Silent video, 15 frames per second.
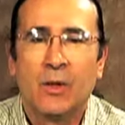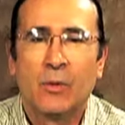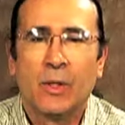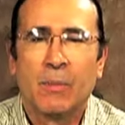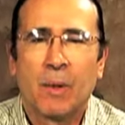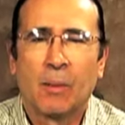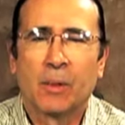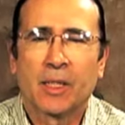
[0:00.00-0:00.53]

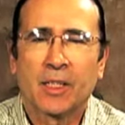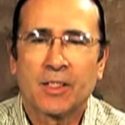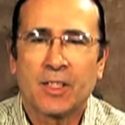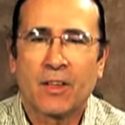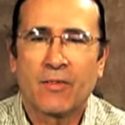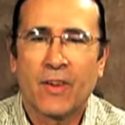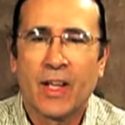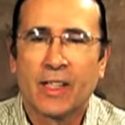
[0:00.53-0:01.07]
Republicans
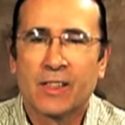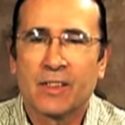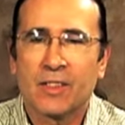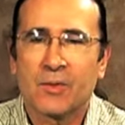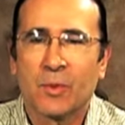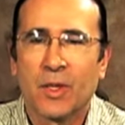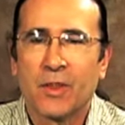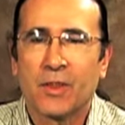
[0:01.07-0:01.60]
are finding
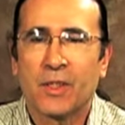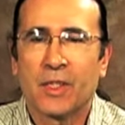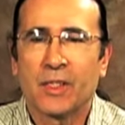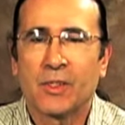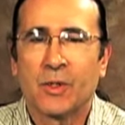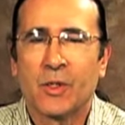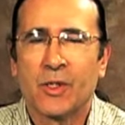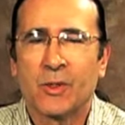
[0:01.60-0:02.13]
it's one thing
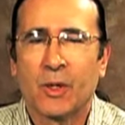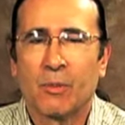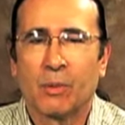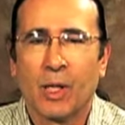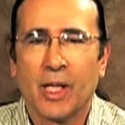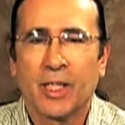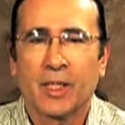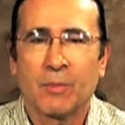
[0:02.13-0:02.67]
to issue a
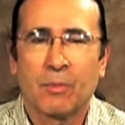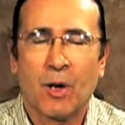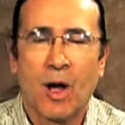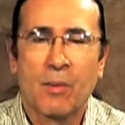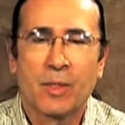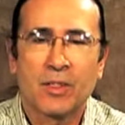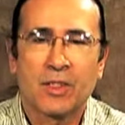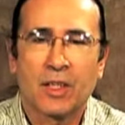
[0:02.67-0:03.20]
blanket
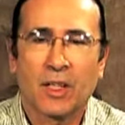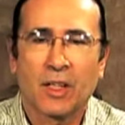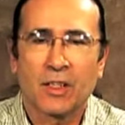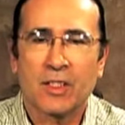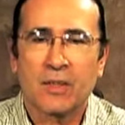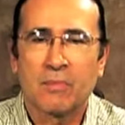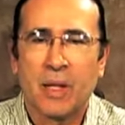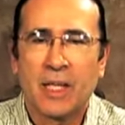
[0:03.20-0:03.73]
promise to
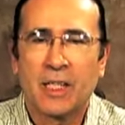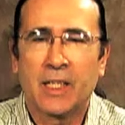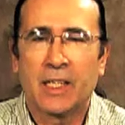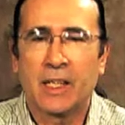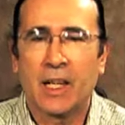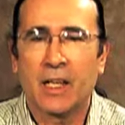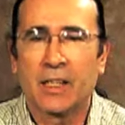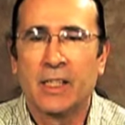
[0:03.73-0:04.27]
cut
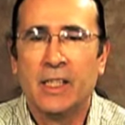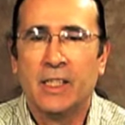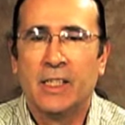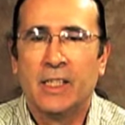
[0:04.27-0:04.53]
spending on